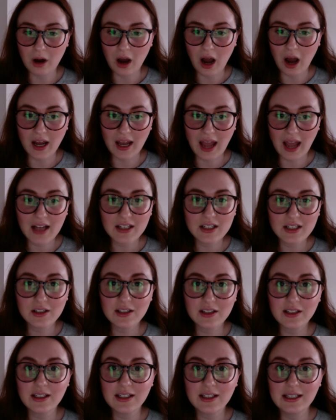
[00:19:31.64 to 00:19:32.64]
I had
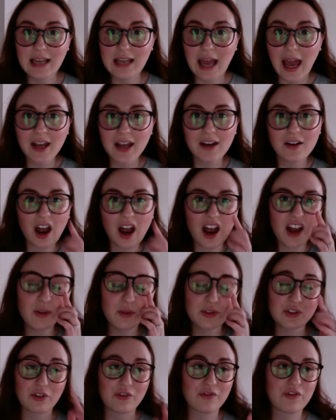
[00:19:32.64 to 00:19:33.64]
to it
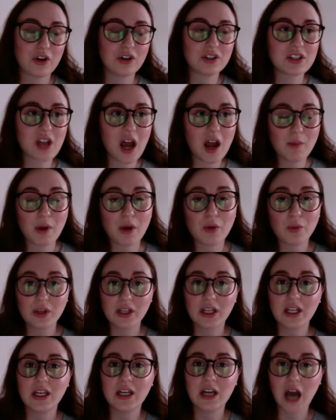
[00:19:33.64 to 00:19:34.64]
was the first time I
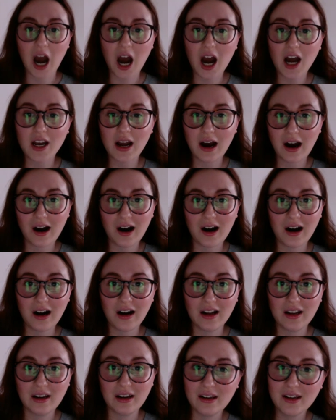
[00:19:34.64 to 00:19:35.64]
really got
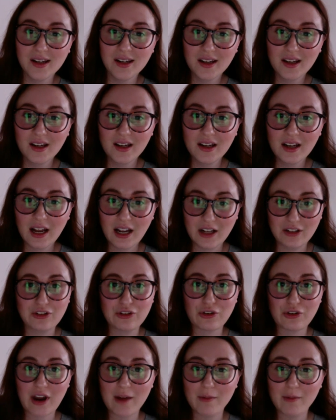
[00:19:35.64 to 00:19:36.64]
on
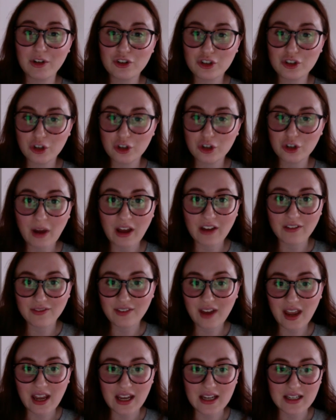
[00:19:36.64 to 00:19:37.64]
Instagram and showed my
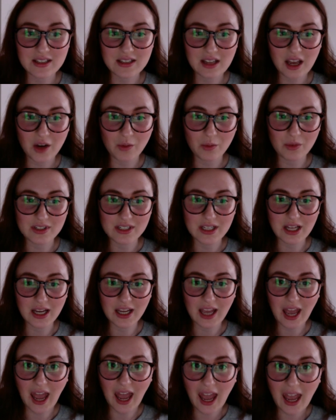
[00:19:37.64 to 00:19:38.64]
face and was like,
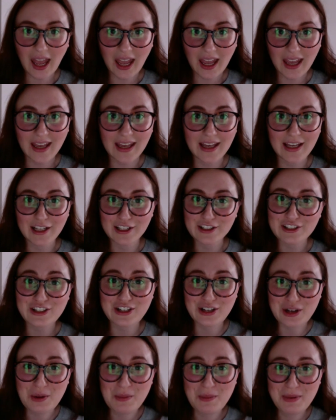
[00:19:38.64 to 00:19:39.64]
hey, it's
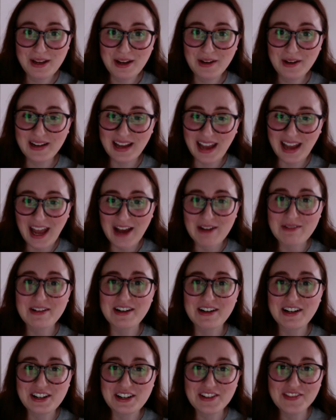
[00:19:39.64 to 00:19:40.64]
gonna be okay, we're
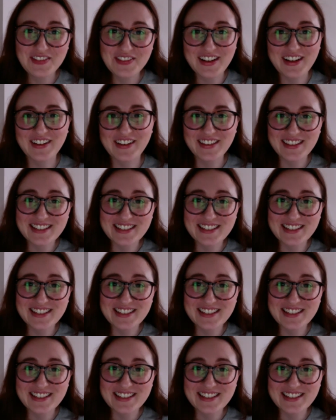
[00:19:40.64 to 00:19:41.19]
gonna figure this